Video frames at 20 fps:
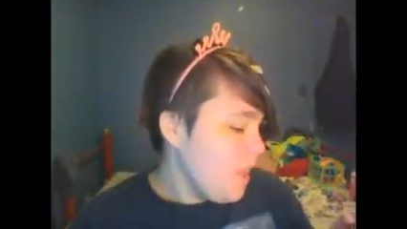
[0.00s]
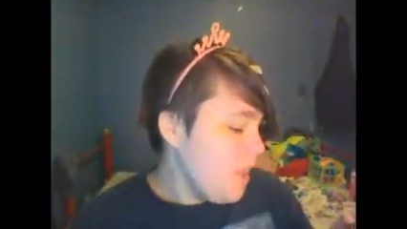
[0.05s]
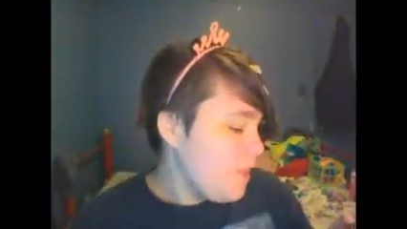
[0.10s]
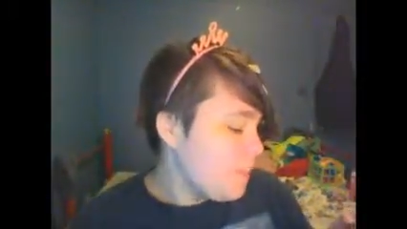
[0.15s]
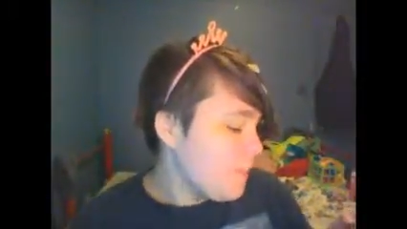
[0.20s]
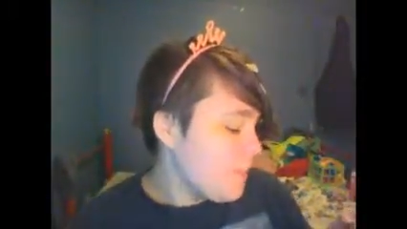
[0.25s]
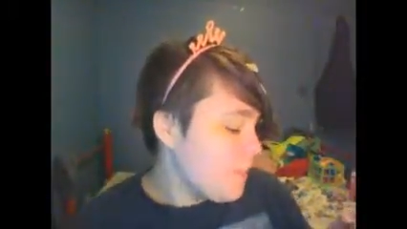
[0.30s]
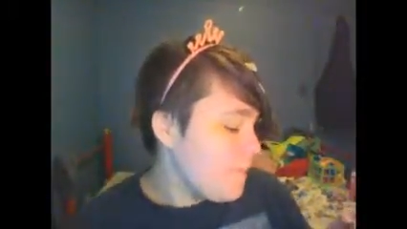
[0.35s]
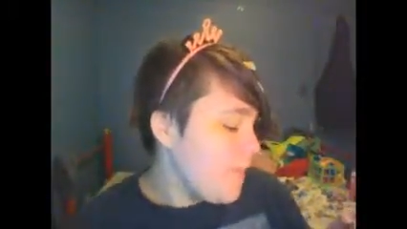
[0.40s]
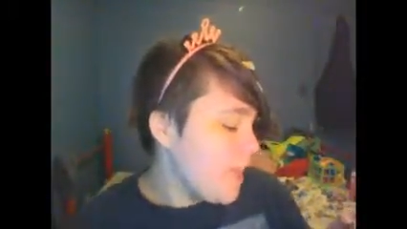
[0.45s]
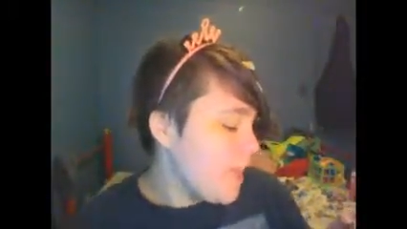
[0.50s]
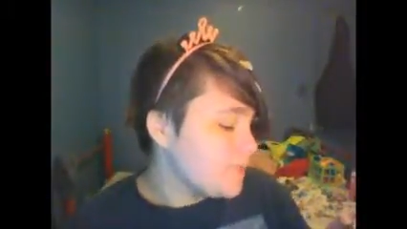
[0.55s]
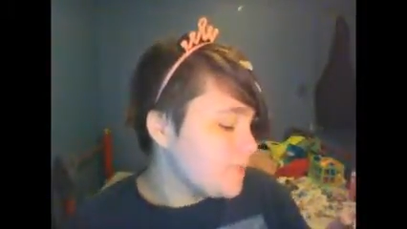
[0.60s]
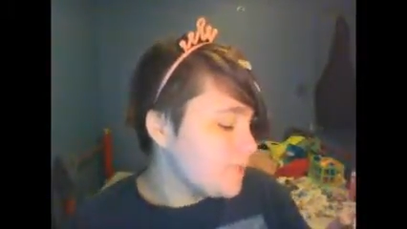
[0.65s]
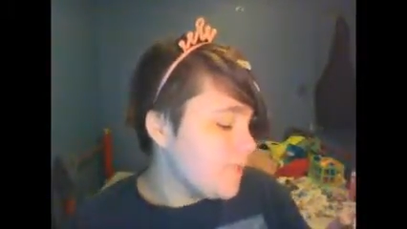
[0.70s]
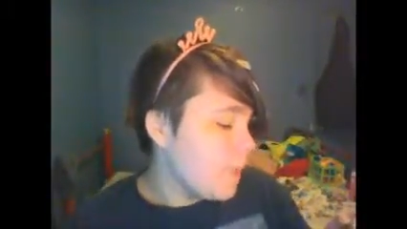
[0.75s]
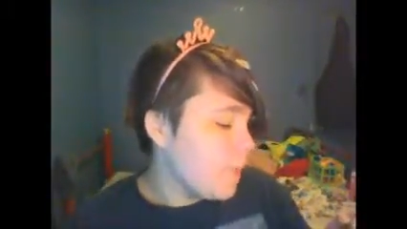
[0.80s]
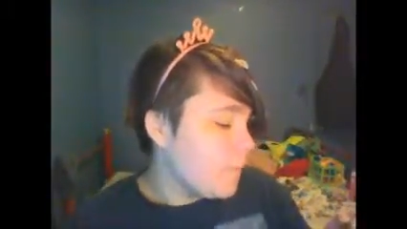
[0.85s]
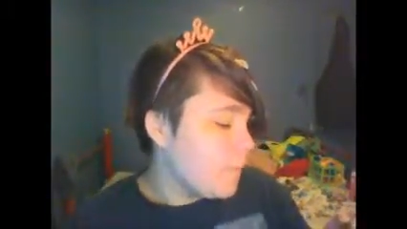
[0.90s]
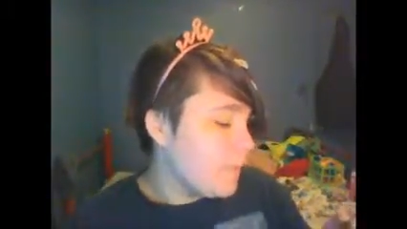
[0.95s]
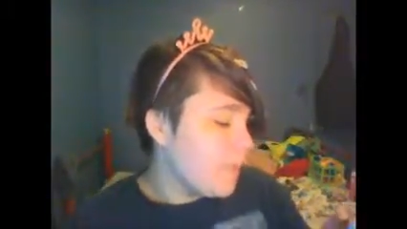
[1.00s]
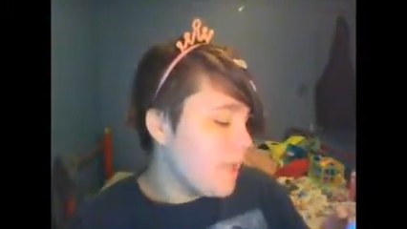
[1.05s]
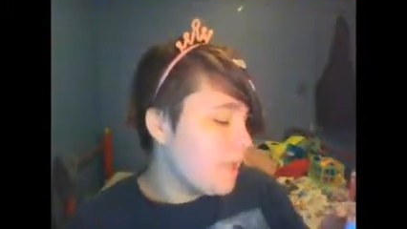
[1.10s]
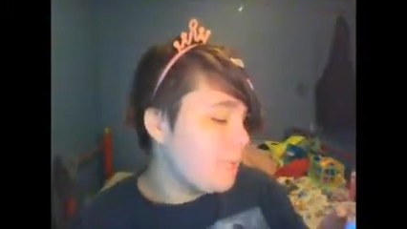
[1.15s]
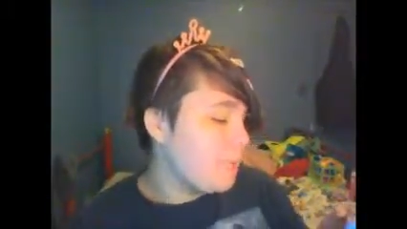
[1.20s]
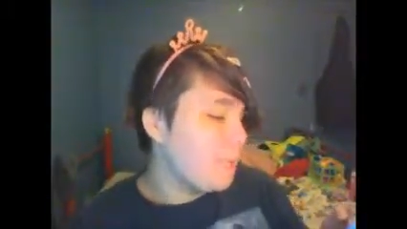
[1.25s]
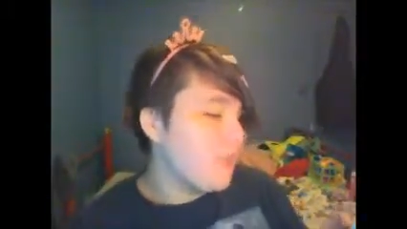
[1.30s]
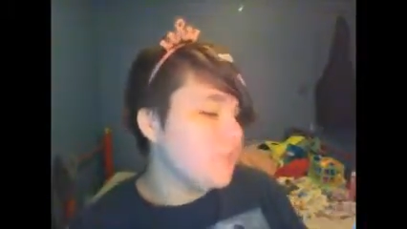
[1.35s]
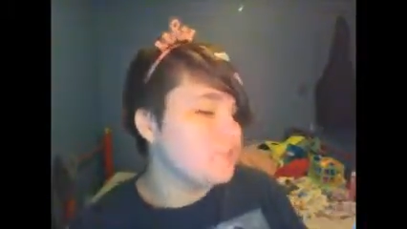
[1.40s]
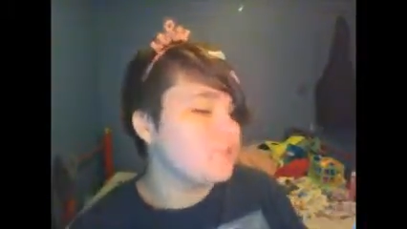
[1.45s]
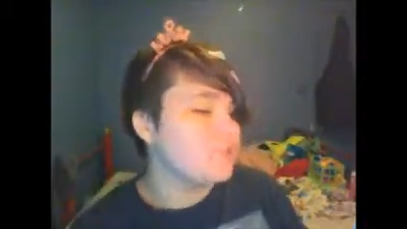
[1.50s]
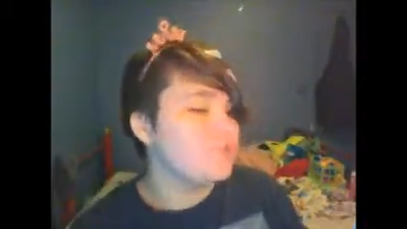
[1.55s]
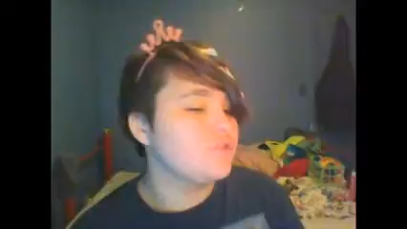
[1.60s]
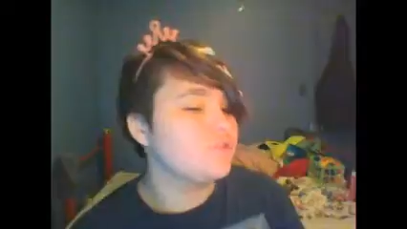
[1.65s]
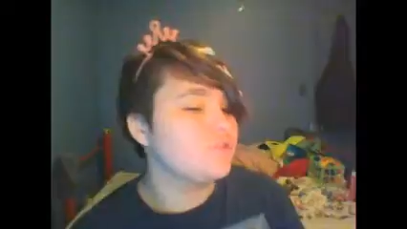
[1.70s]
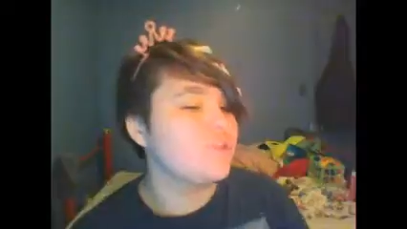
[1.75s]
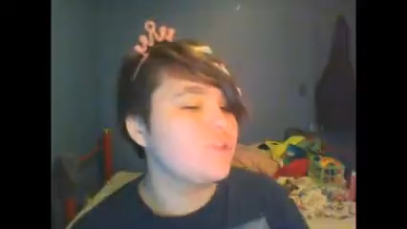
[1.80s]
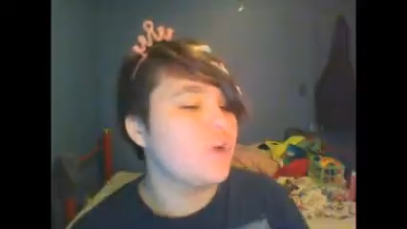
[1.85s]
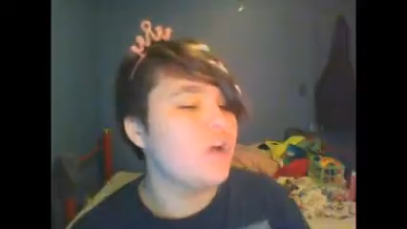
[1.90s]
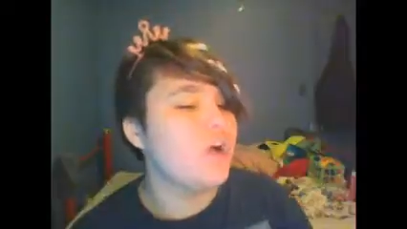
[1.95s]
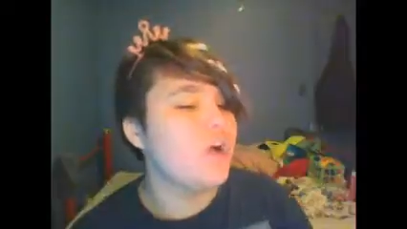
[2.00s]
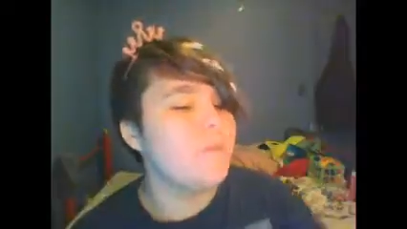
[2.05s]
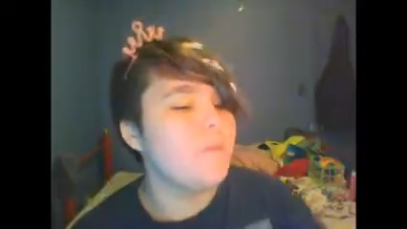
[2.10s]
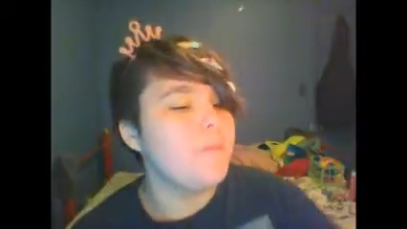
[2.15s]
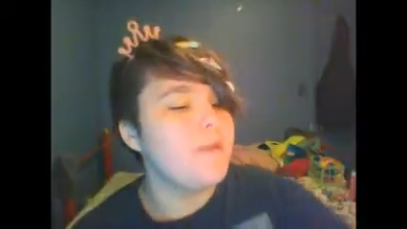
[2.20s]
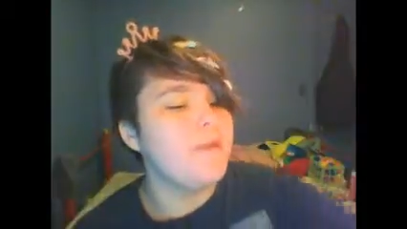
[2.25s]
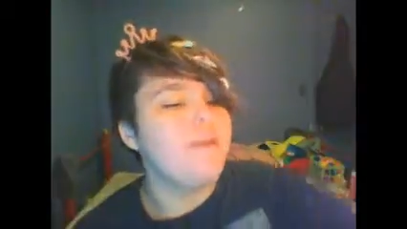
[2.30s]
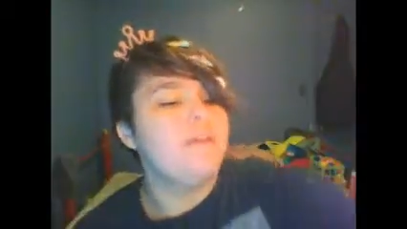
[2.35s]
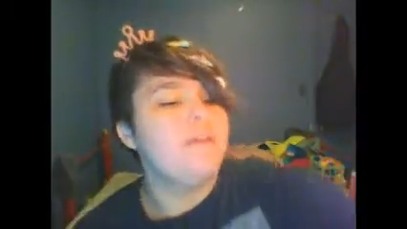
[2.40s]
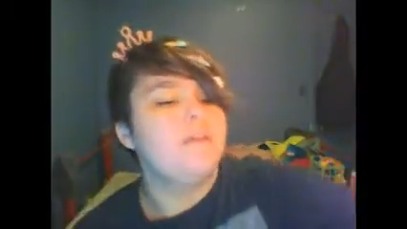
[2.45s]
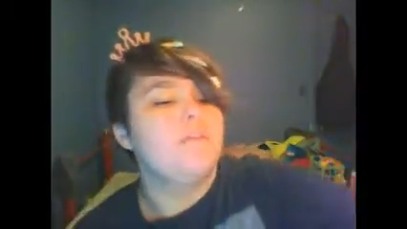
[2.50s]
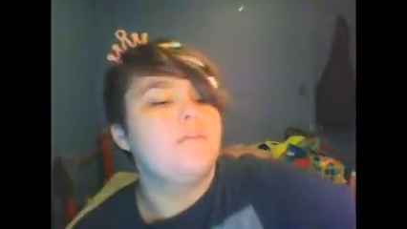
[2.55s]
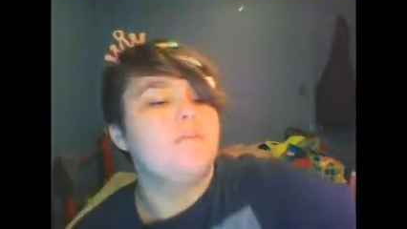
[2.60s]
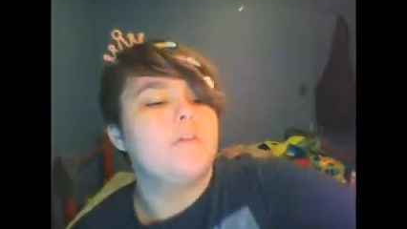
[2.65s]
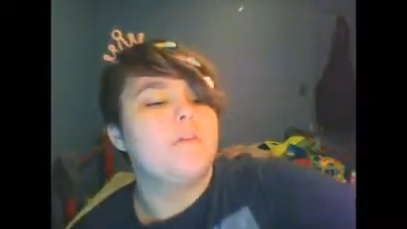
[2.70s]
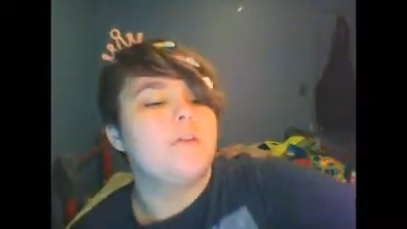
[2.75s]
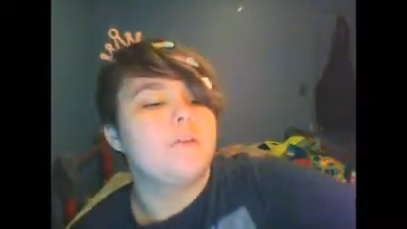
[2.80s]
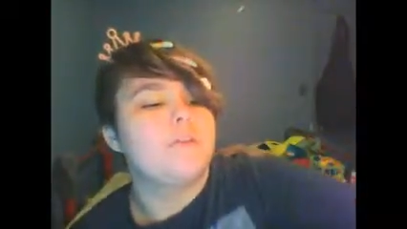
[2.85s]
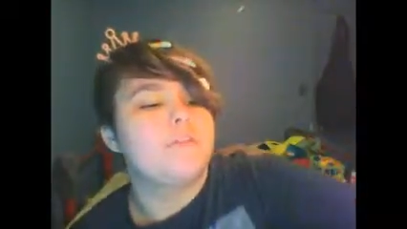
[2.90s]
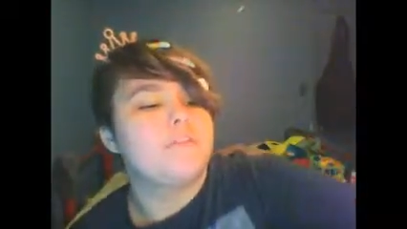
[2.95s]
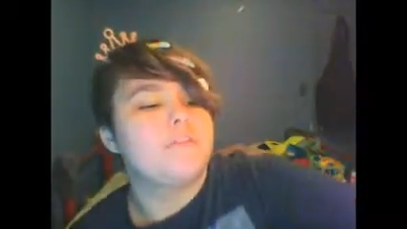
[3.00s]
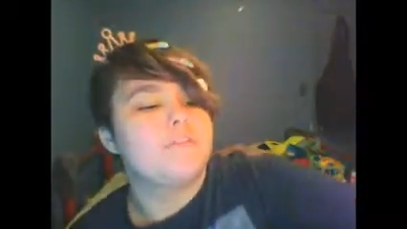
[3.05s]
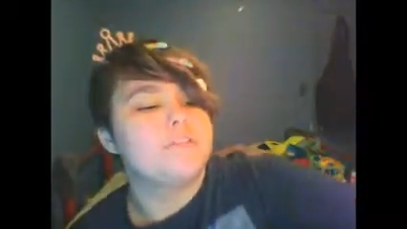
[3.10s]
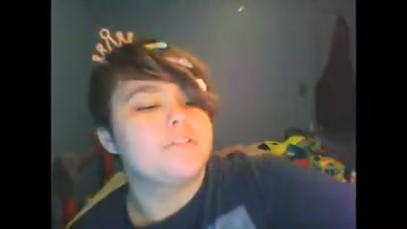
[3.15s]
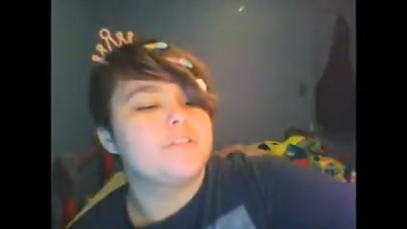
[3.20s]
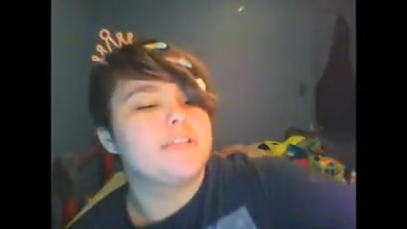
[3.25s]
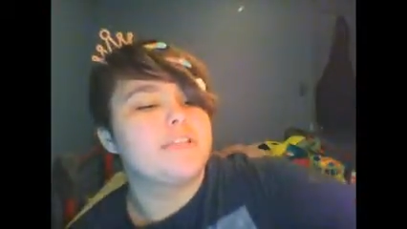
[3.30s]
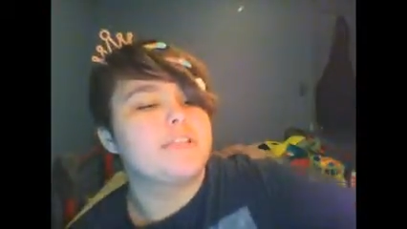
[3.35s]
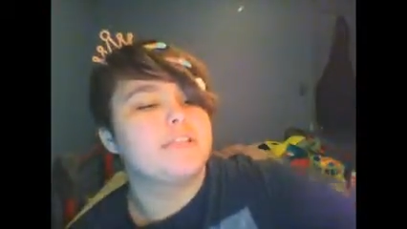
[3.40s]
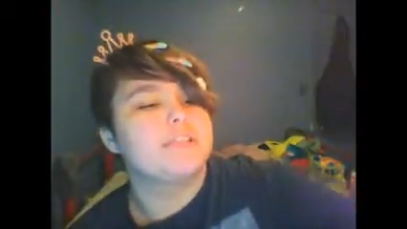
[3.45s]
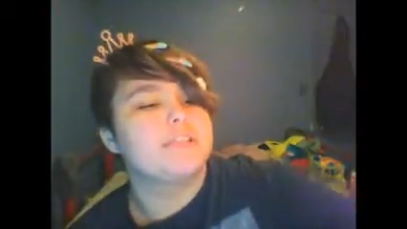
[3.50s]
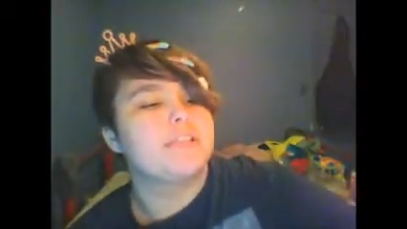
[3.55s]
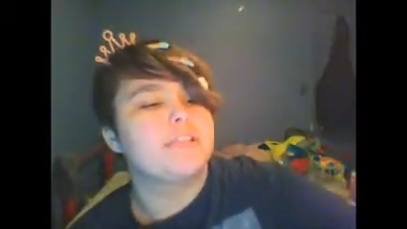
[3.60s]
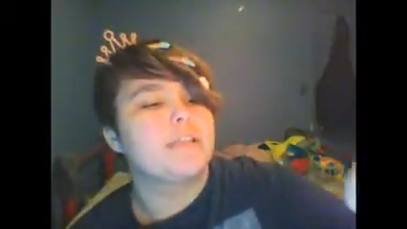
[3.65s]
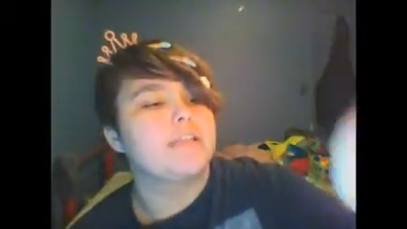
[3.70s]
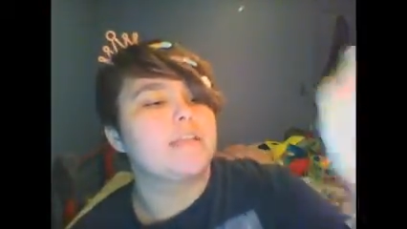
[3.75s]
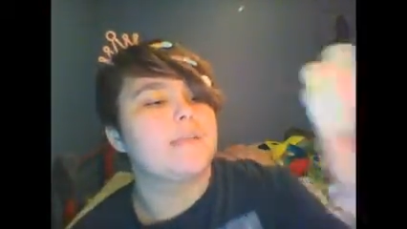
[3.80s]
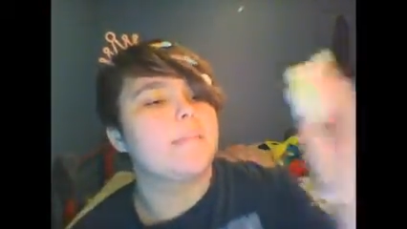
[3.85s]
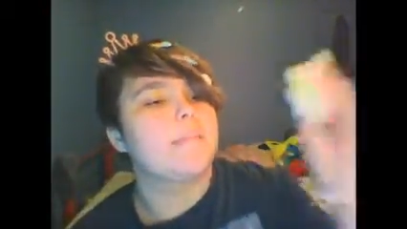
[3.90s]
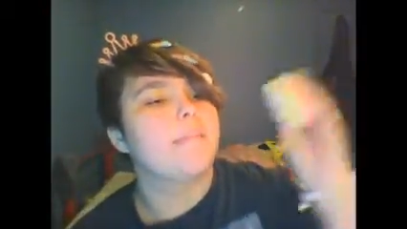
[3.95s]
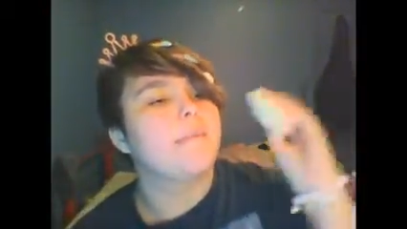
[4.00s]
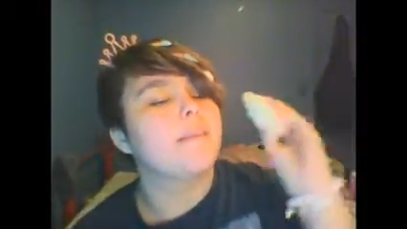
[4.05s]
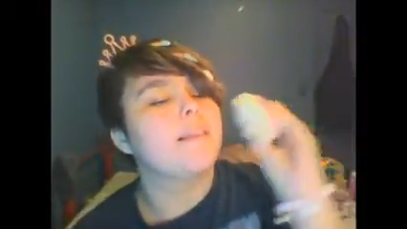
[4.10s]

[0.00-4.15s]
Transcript: From um, the Pastel Bear Plus Charm, one of the first things, like,